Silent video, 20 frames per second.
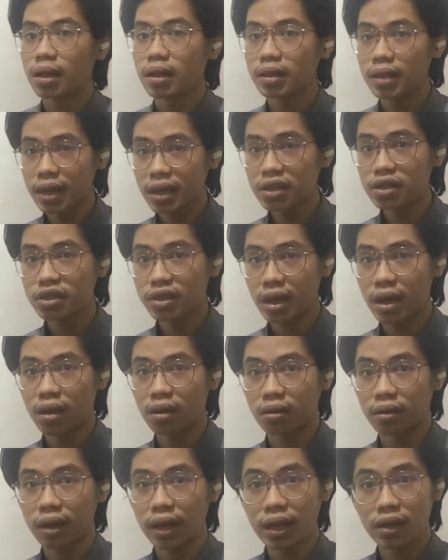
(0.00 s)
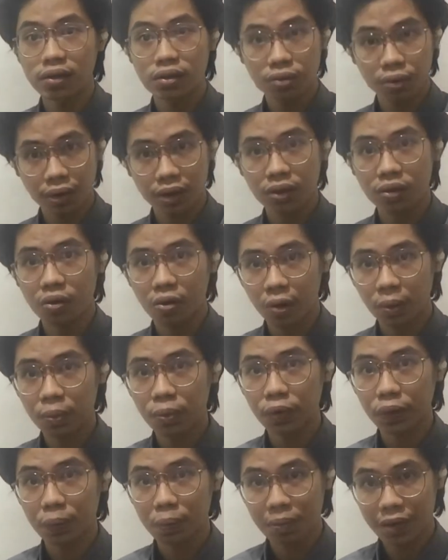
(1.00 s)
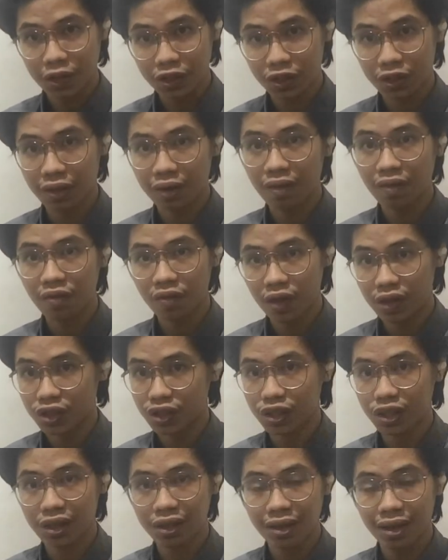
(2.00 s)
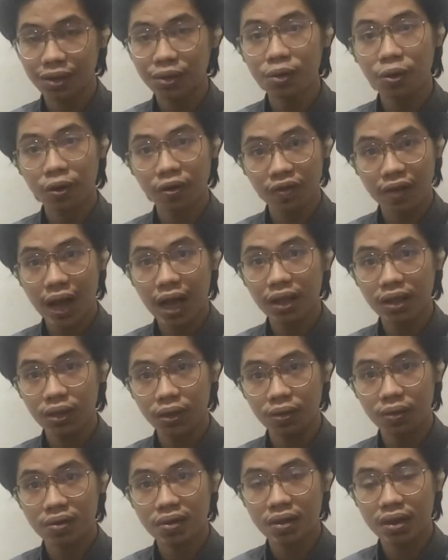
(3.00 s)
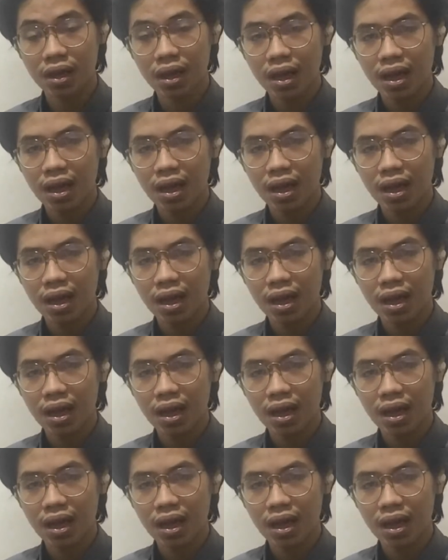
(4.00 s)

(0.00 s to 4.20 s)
they share a joint corporate mission, vision, and core values.